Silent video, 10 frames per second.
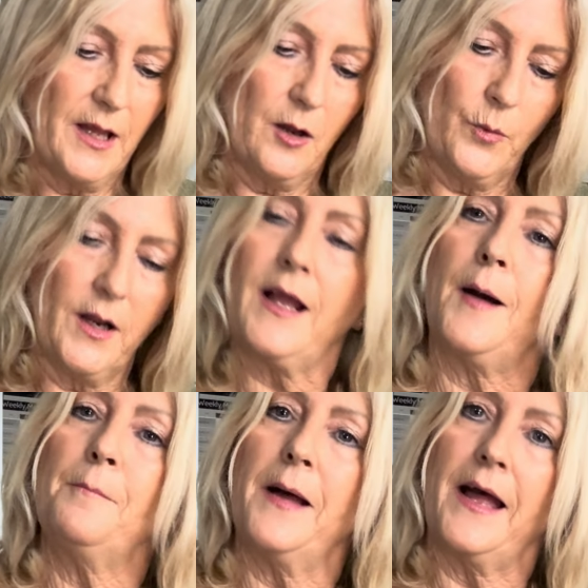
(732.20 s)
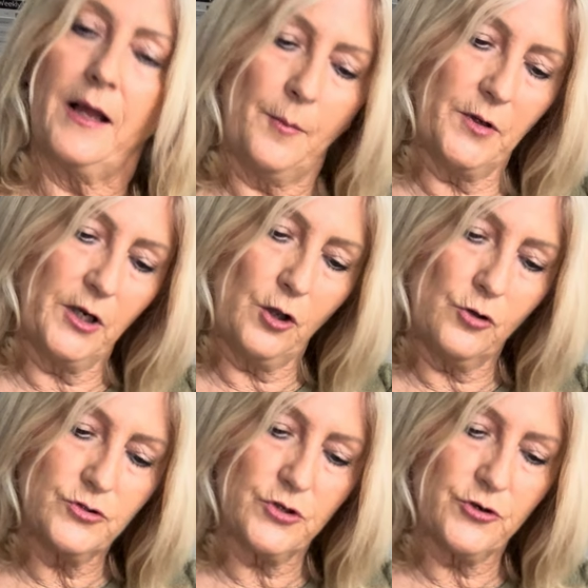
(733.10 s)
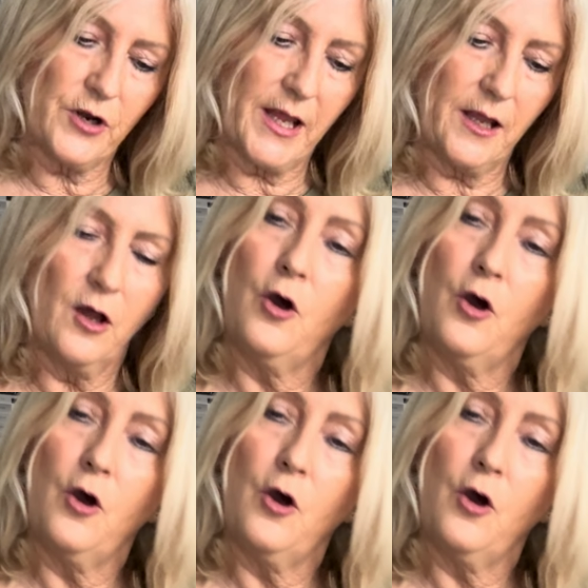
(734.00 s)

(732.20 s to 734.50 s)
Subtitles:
And when I come back, I'm going to concentrate